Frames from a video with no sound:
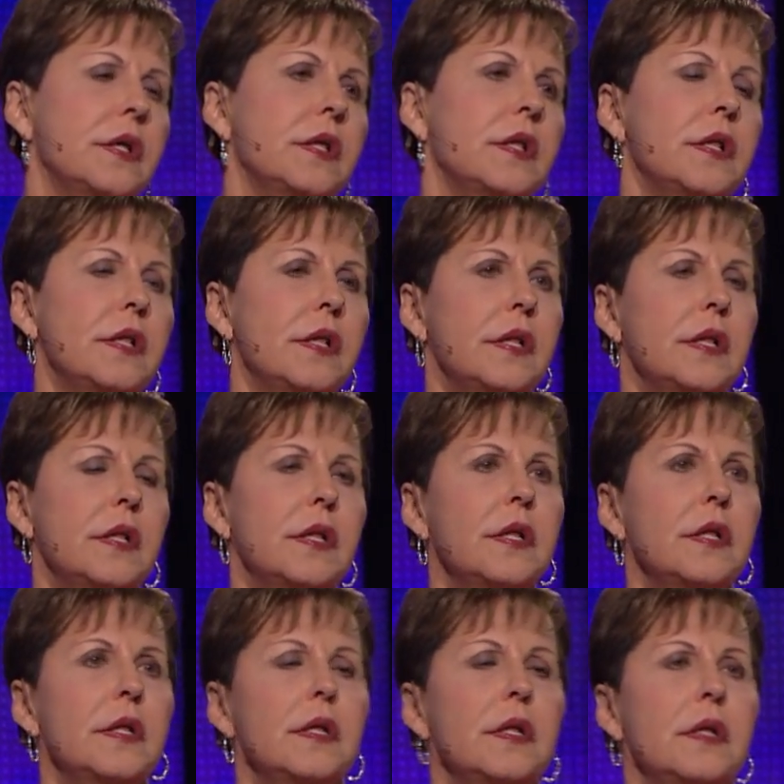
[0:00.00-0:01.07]

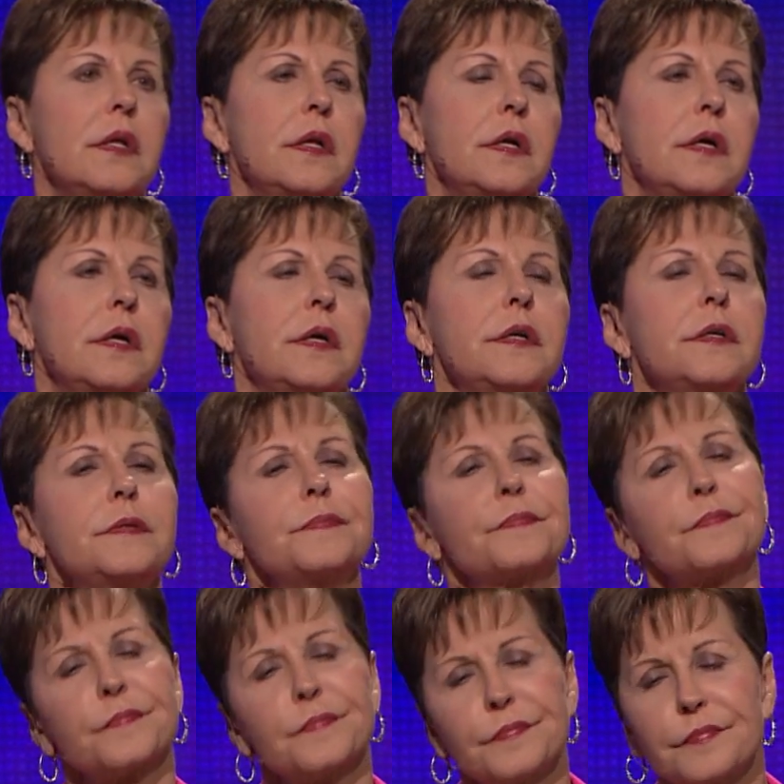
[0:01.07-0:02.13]

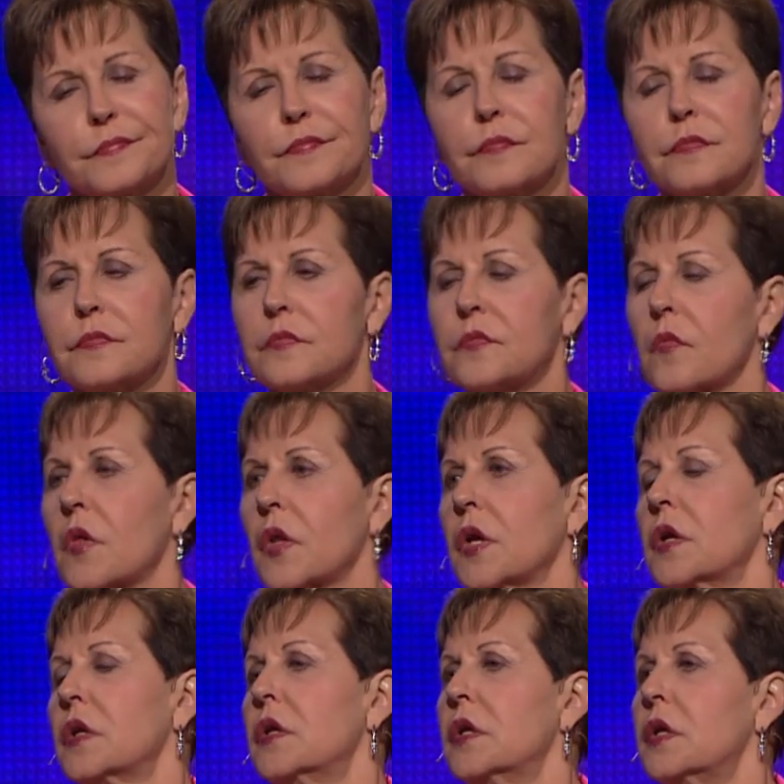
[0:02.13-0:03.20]

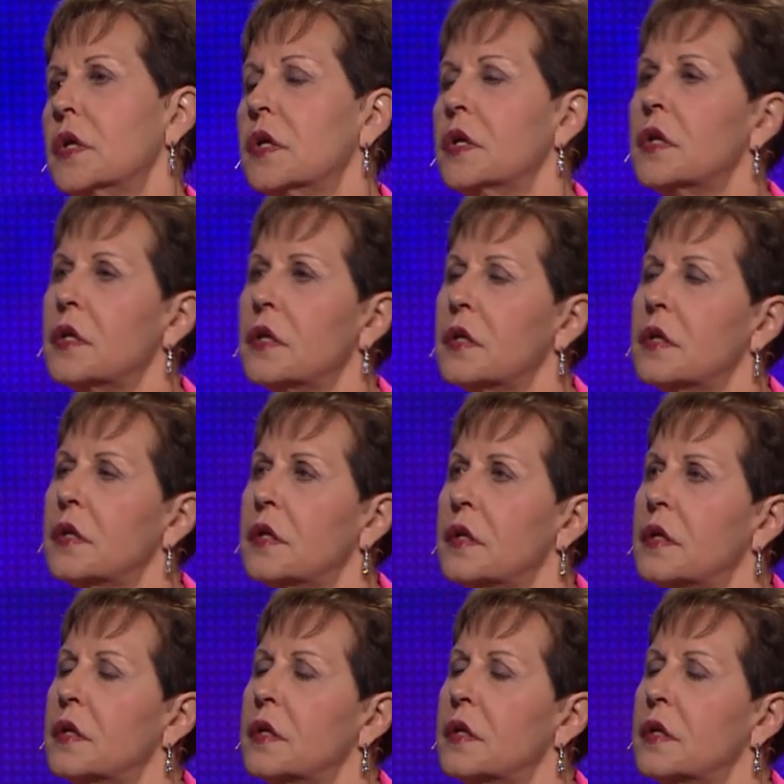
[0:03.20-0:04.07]
Nobody speaks.